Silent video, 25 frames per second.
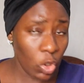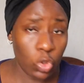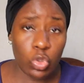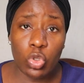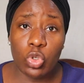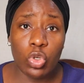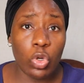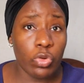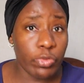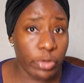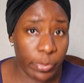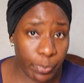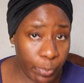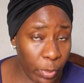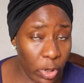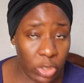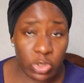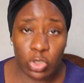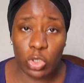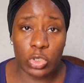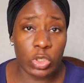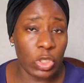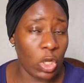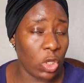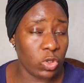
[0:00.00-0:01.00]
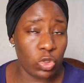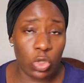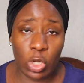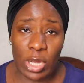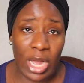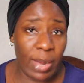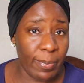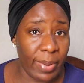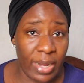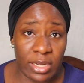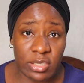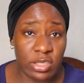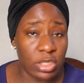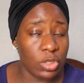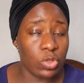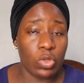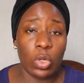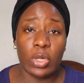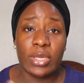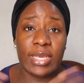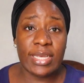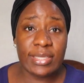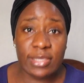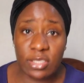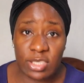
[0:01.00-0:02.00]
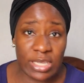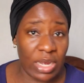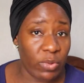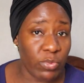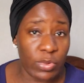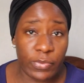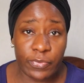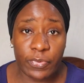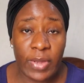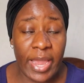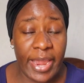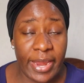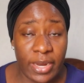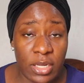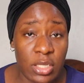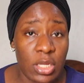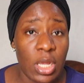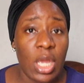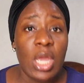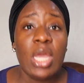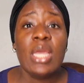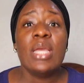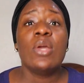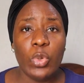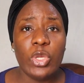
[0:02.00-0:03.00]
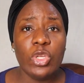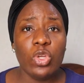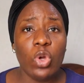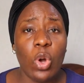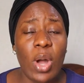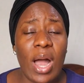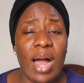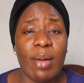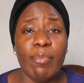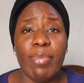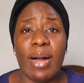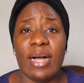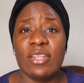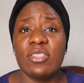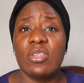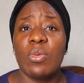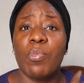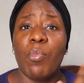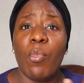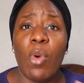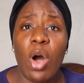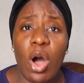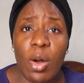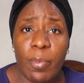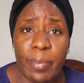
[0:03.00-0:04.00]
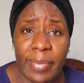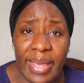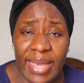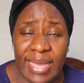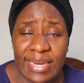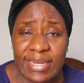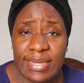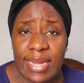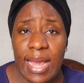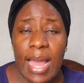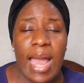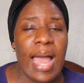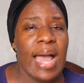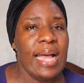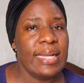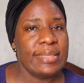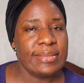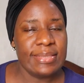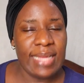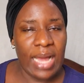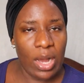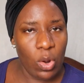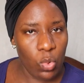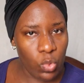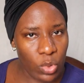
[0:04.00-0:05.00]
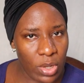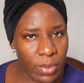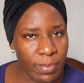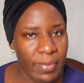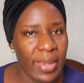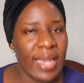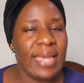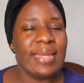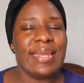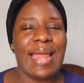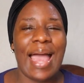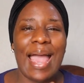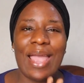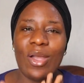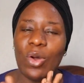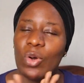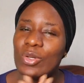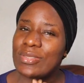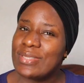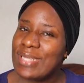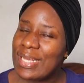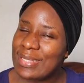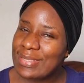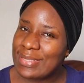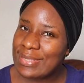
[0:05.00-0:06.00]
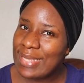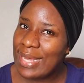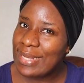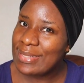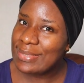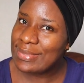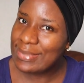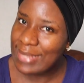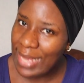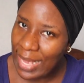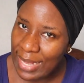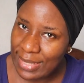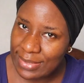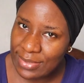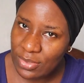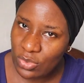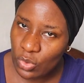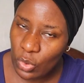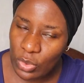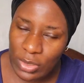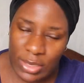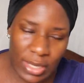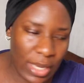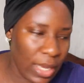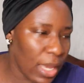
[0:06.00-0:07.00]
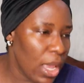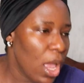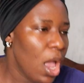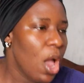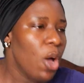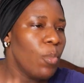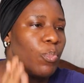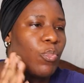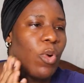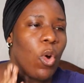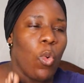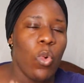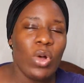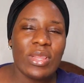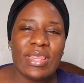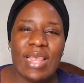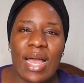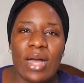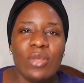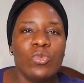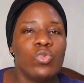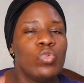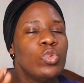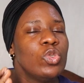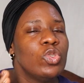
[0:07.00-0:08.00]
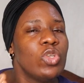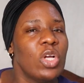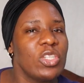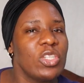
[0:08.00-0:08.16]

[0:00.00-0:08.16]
you know, report or talk about it, or cases that we've heard. We know about more men than women. I understand that, okay? But what I will